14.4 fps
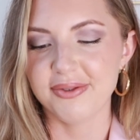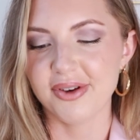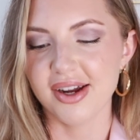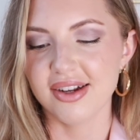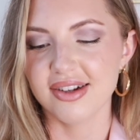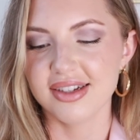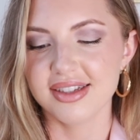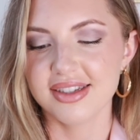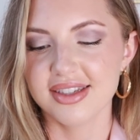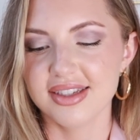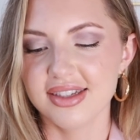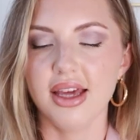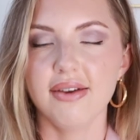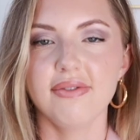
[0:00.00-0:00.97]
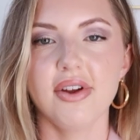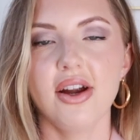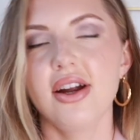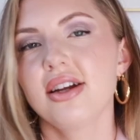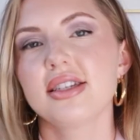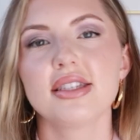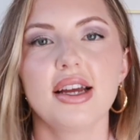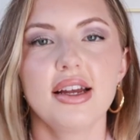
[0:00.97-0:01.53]
fragrance. Get very
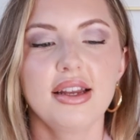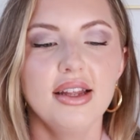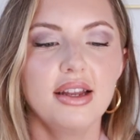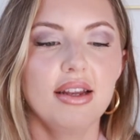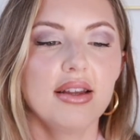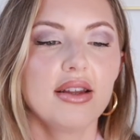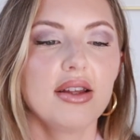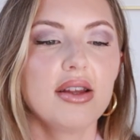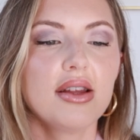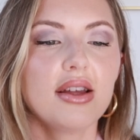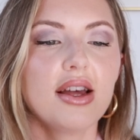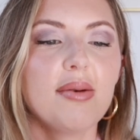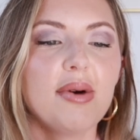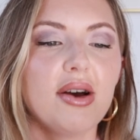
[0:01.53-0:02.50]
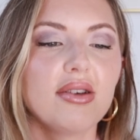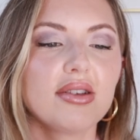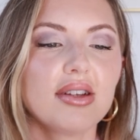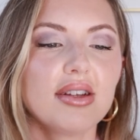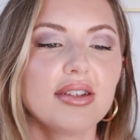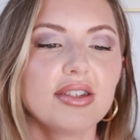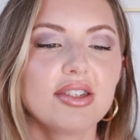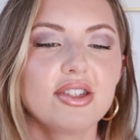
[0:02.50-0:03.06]
excited about
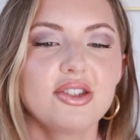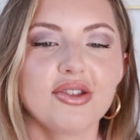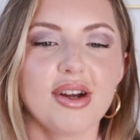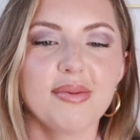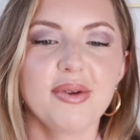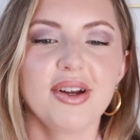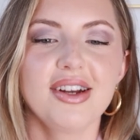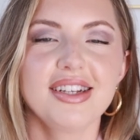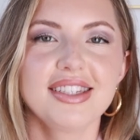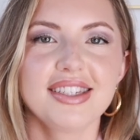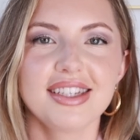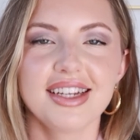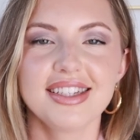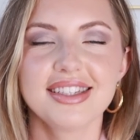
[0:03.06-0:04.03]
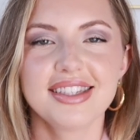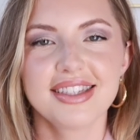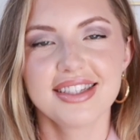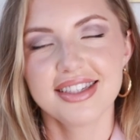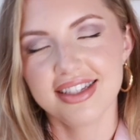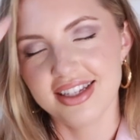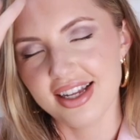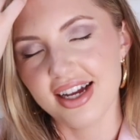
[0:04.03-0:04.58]
strawberry scents.
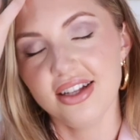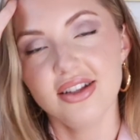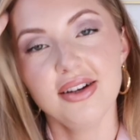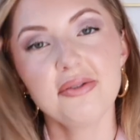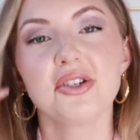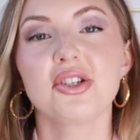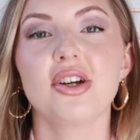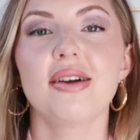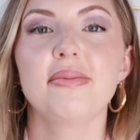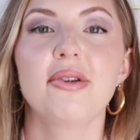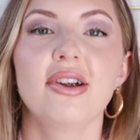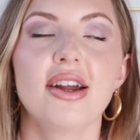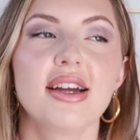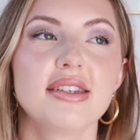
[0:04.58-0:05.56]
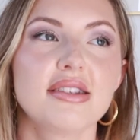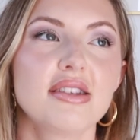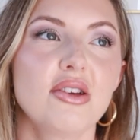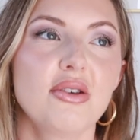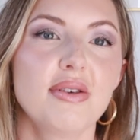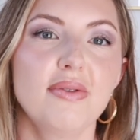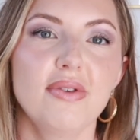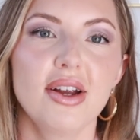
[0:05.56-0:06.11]
I love strawberry as a
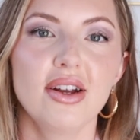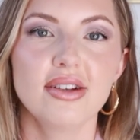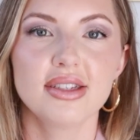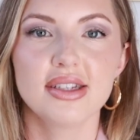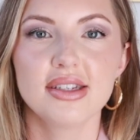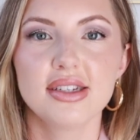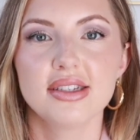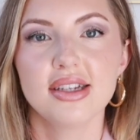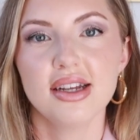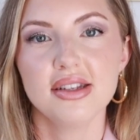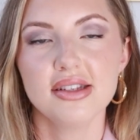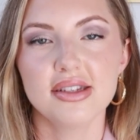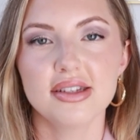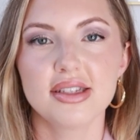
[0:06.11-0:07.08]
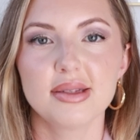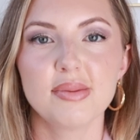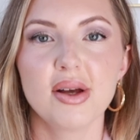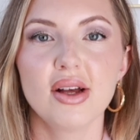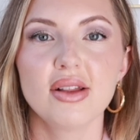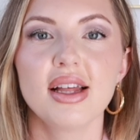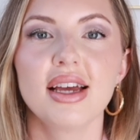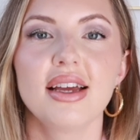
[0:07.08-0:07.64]
note in fragrances. It tends to
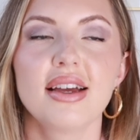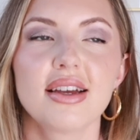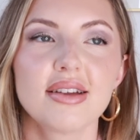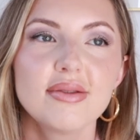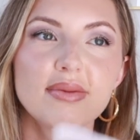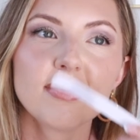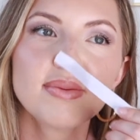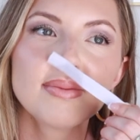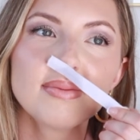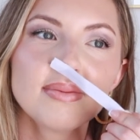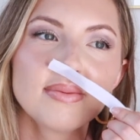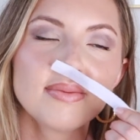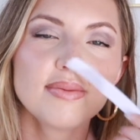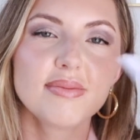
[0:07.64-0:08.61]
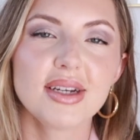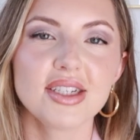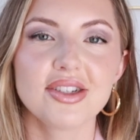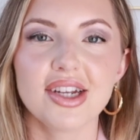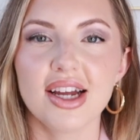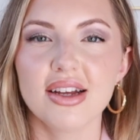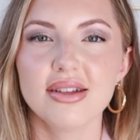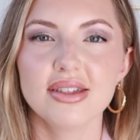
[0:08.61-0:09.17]
smell like my
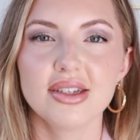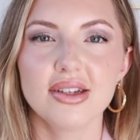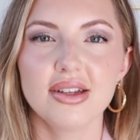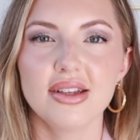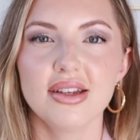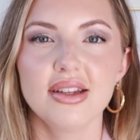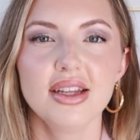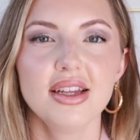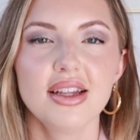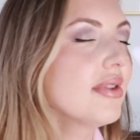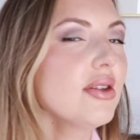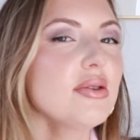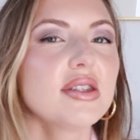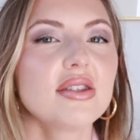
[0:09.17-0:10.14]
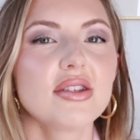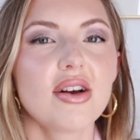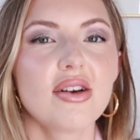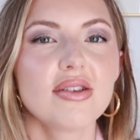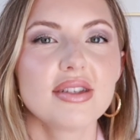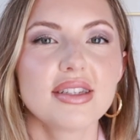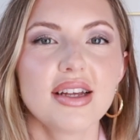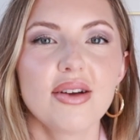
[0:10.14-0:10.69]
childhood, those
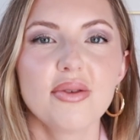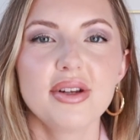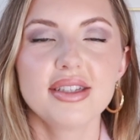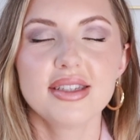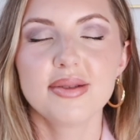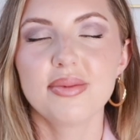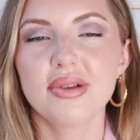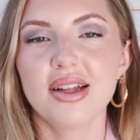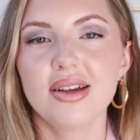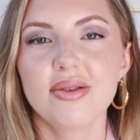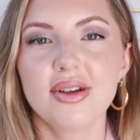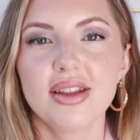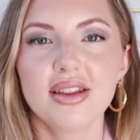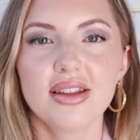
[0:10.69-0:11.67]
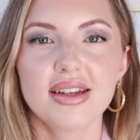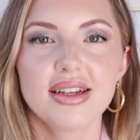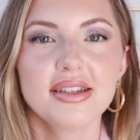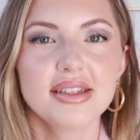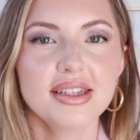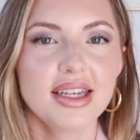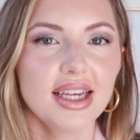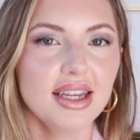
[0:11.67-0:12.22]
dolls that we used to play with
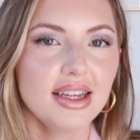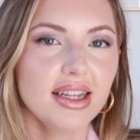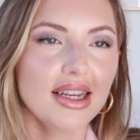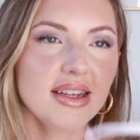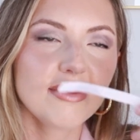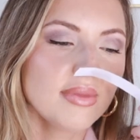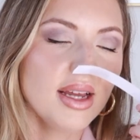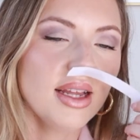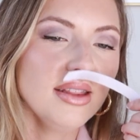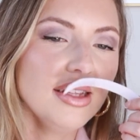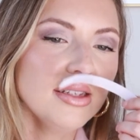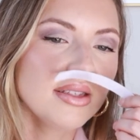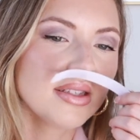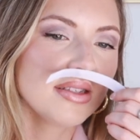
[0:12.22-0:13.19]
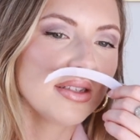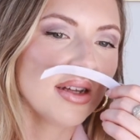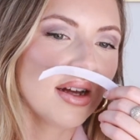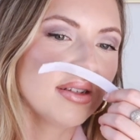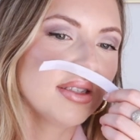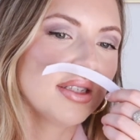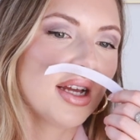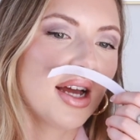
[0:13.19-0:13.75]
as a kid. And this
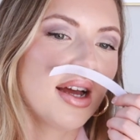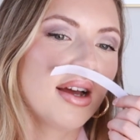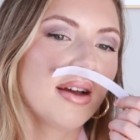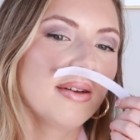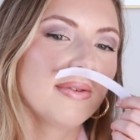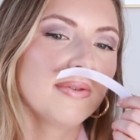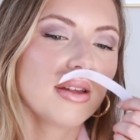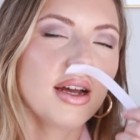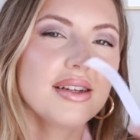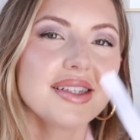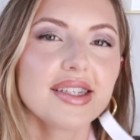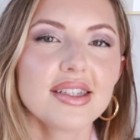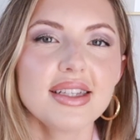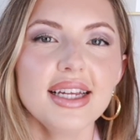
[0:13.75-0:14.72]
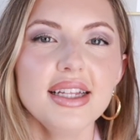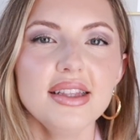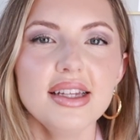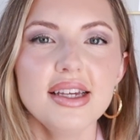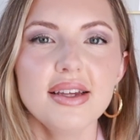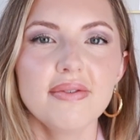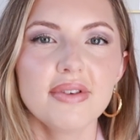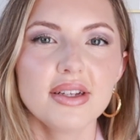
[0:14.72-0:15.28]
does have a
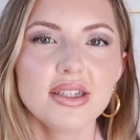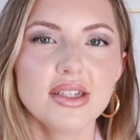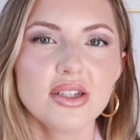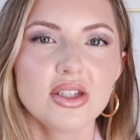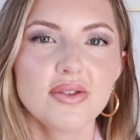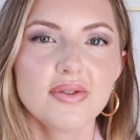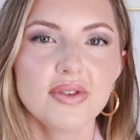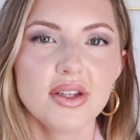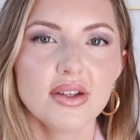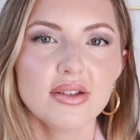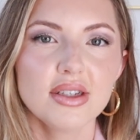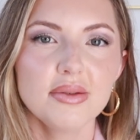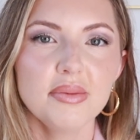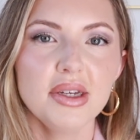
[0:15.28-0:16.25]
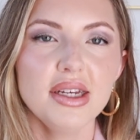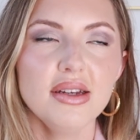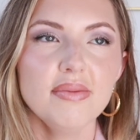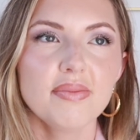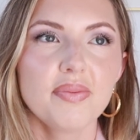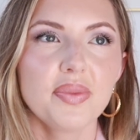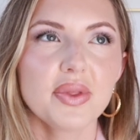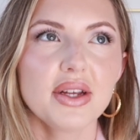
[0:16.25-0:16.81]
slightly vintage feel to me.
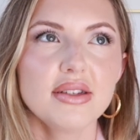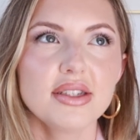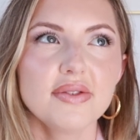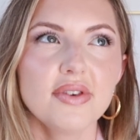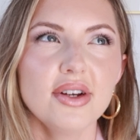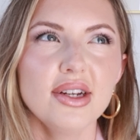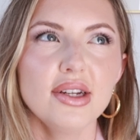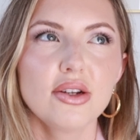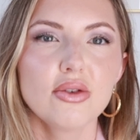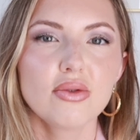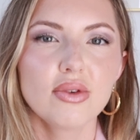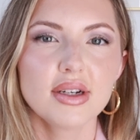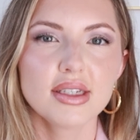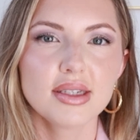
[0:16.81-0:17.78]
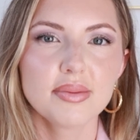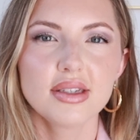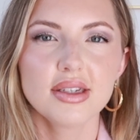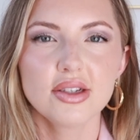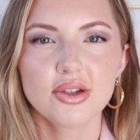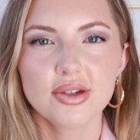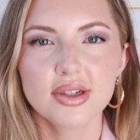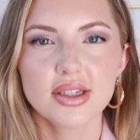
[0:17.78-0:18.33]
It's a very crisp,
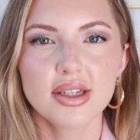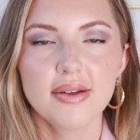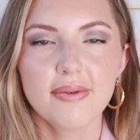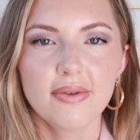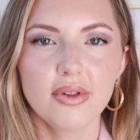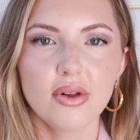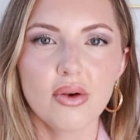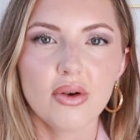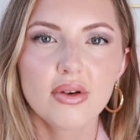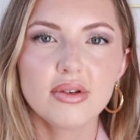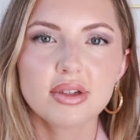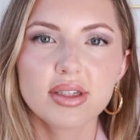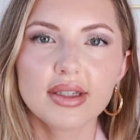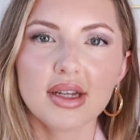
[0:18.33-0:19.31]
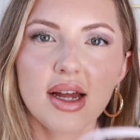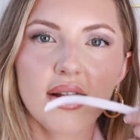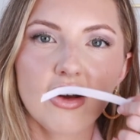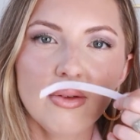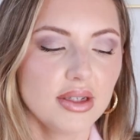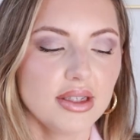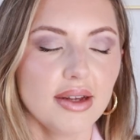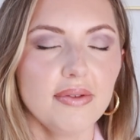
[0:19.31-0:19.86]
citrusy, floral
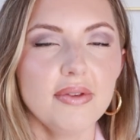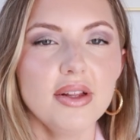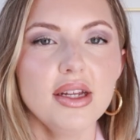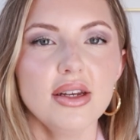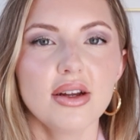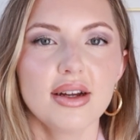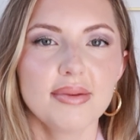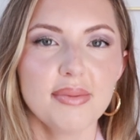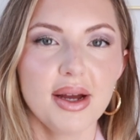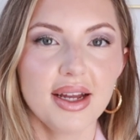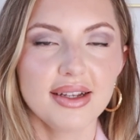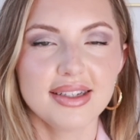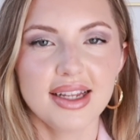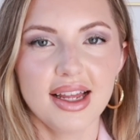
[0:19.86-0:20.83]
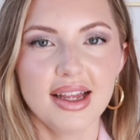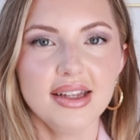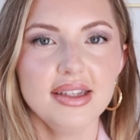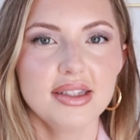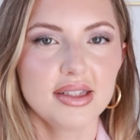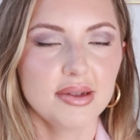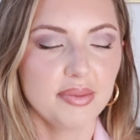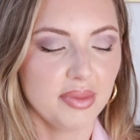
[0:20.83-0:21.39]
style. Definitely not my
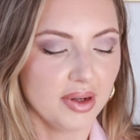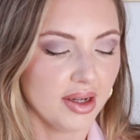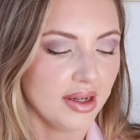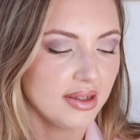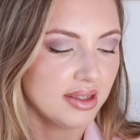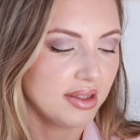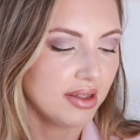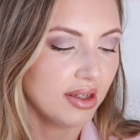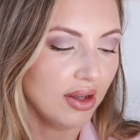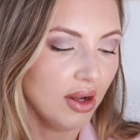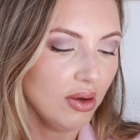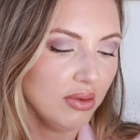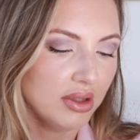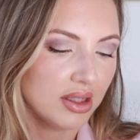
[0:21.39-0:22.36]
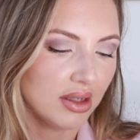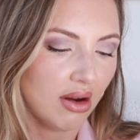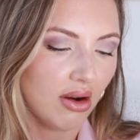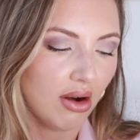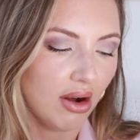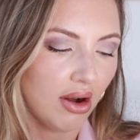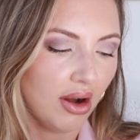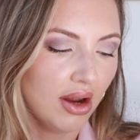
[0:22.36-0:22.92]
taste, but the notes
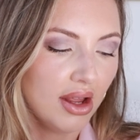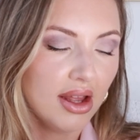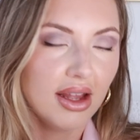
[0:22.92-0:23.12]
are